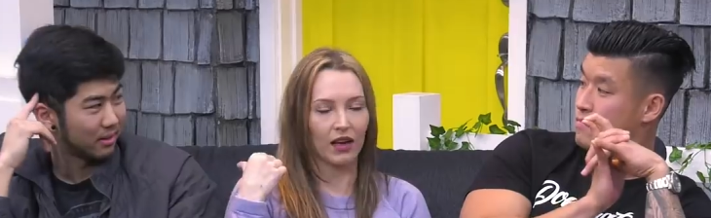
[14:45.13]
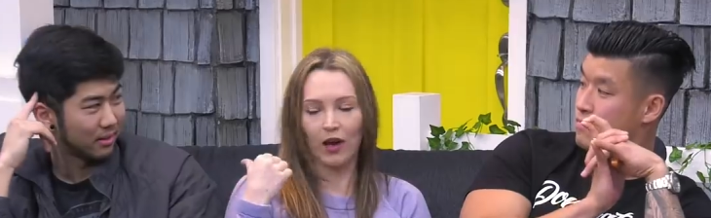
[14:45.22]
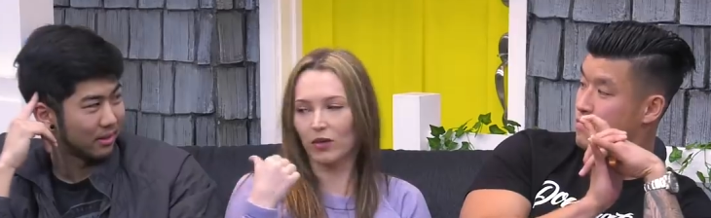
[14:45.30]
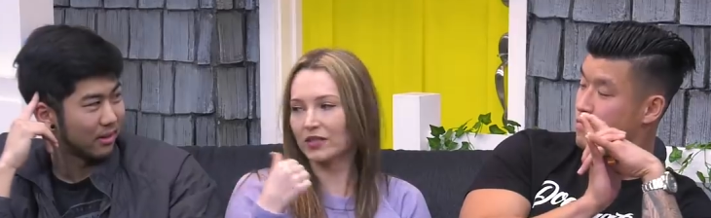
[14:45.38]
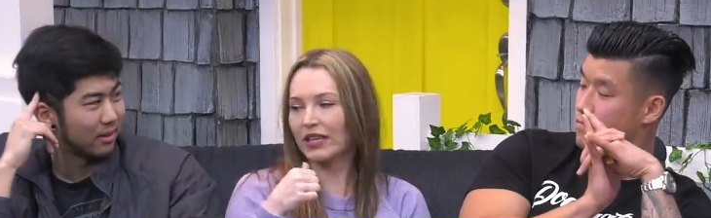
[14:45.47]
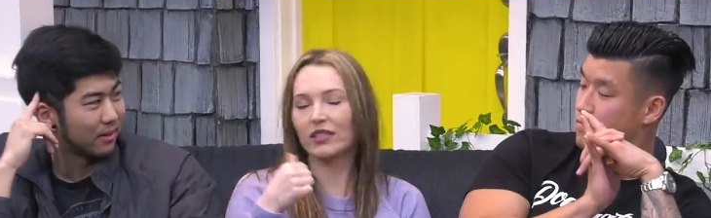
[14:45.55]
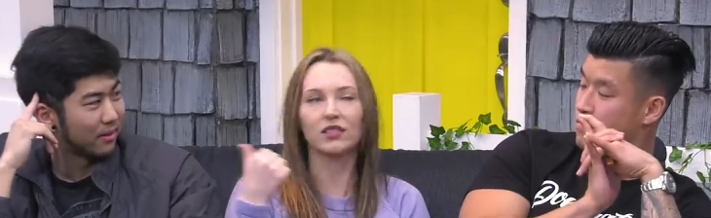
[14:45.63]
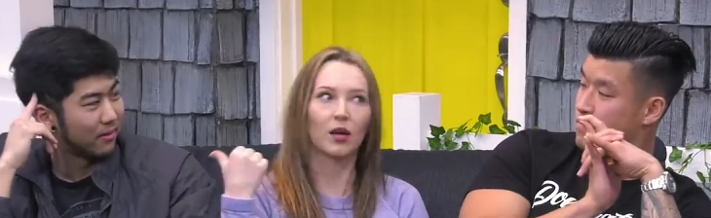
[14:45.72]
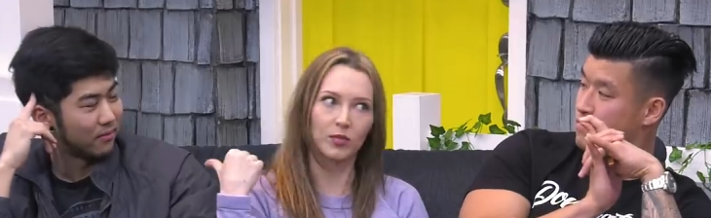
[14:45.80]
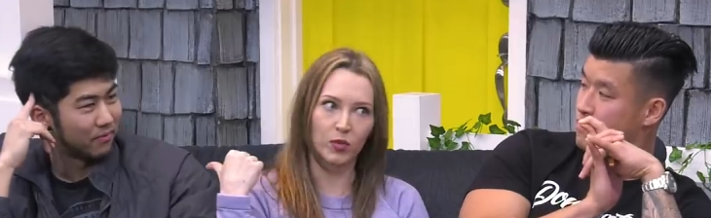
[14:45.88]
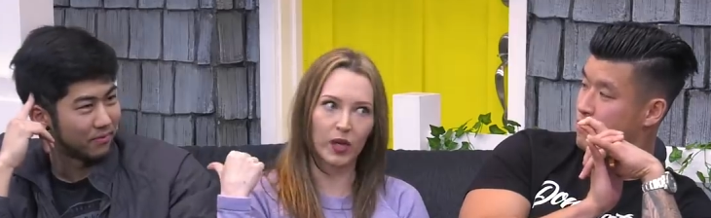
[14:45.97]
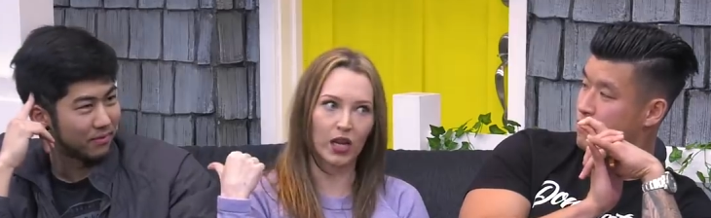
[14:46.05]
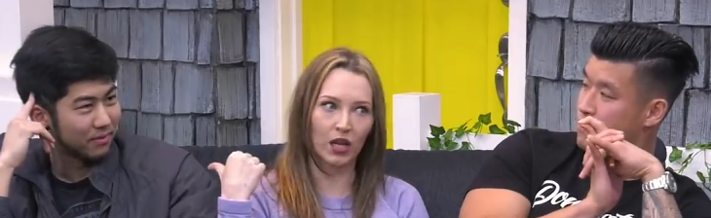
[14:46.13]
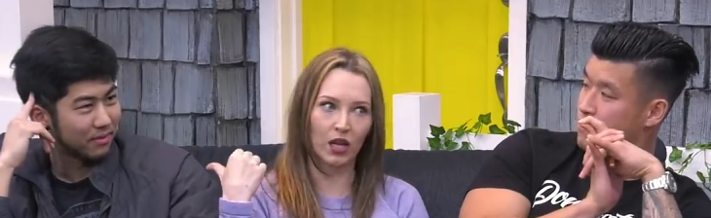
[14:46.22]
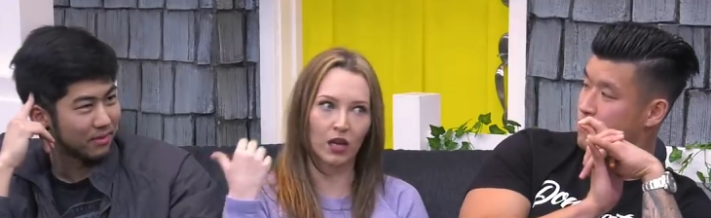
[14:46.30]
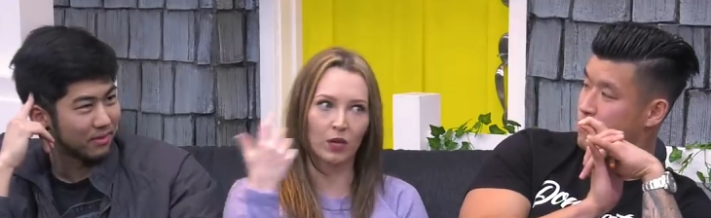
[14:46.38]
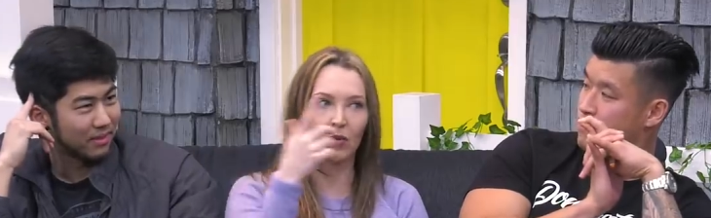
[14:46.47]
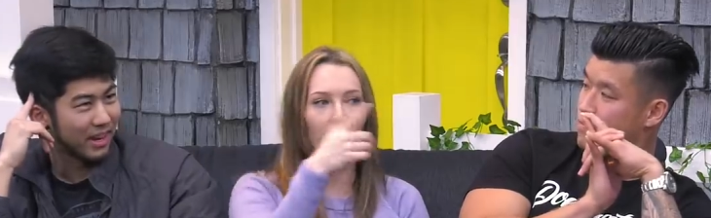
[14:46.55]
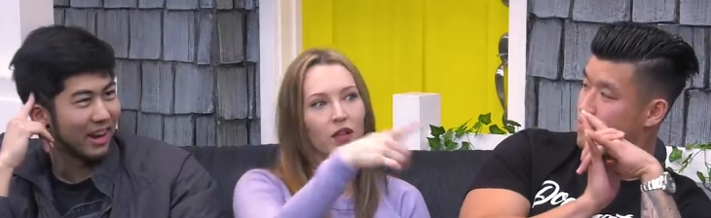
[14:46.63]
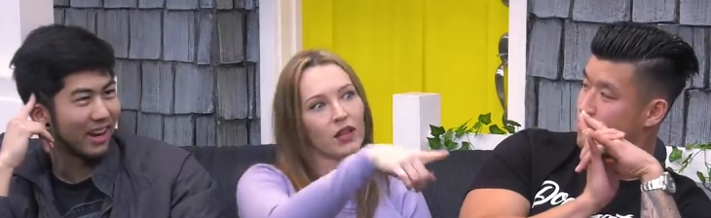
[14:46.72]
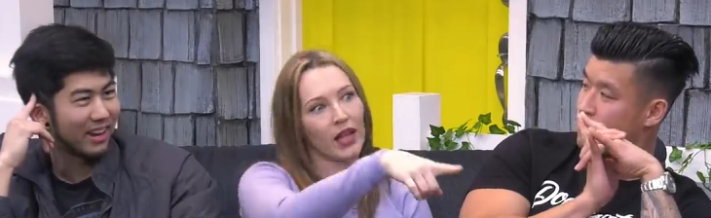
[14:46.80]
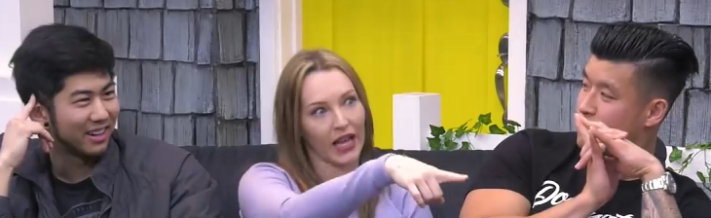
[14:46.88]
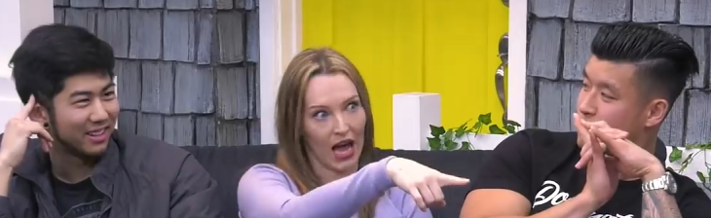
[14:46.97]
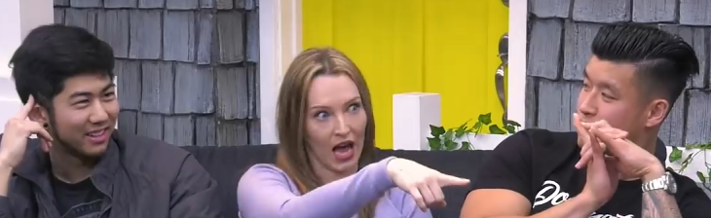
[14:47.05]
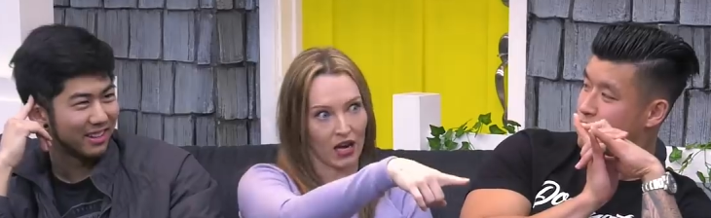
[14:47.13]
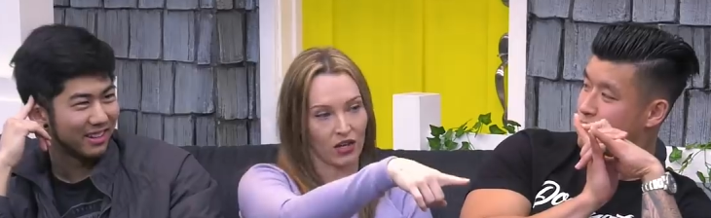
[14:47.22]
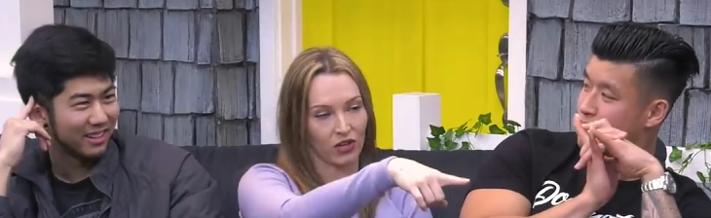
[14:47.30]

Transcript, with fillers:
Speaker 1: I was like subtweeting him and yeah. then like adding